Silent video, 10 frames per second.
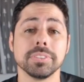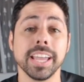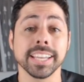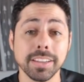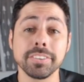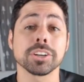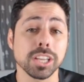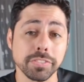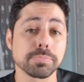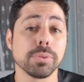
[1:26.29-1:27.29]
and giving
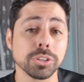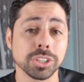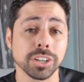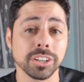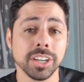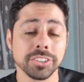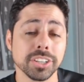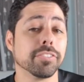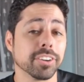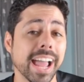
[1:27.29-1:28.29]
yourself exposure to
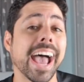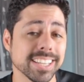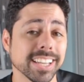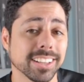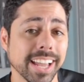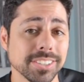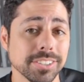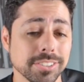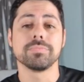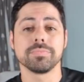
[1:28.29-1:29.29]
different asset
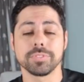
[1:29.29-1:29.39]
classes.